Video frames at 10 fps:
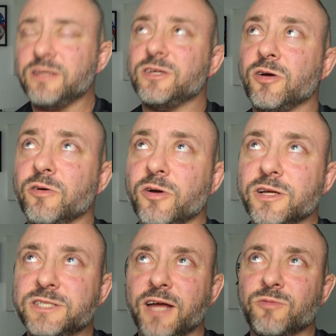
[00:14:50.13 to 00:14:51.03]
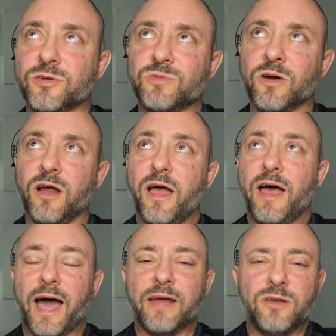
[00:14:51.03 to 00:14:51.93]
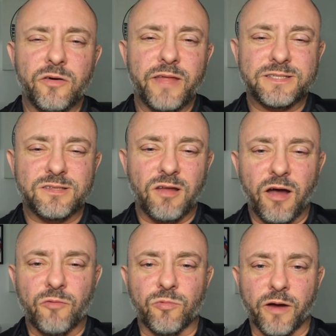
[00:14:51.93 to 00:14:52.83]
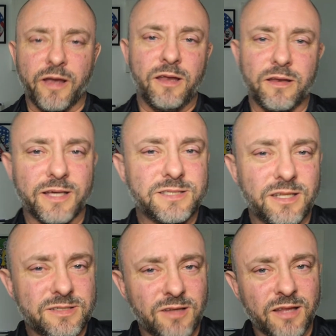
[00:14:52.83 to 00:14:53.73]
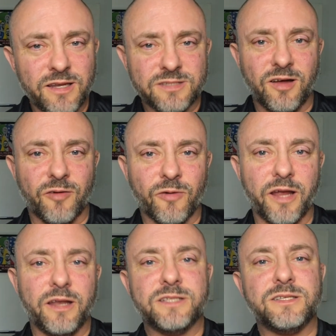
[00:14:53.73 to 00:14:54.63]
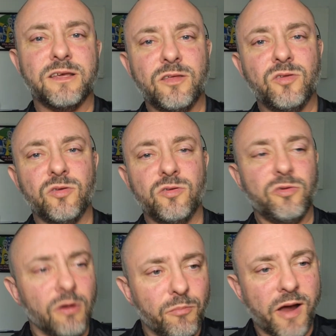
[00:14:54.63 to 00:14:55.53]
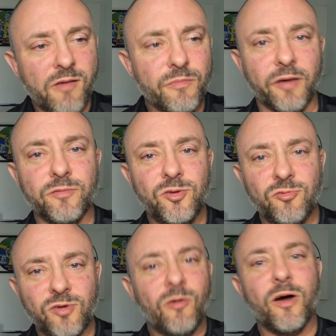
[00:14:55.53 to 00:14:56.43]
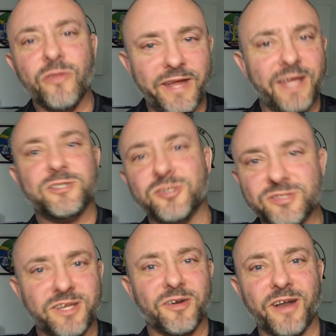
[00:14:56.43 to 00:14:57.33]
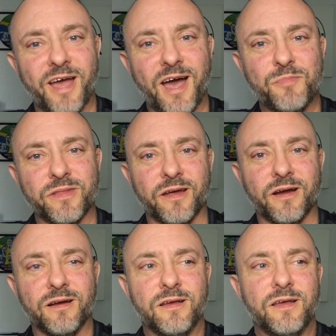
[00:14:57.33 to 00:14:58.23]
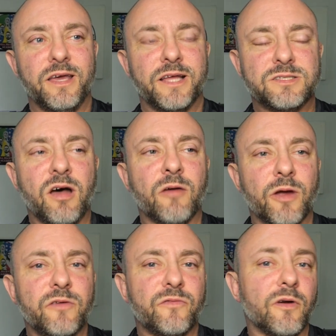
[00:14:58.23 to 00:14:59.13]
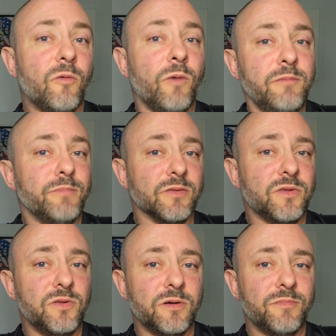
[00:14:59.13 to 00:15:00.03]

her exact words were, I know that's not right. And I said, it's not that it's not right. It's that you're a brown belt. You know all the dangers that are going to happen there. It's not right for a white belt to do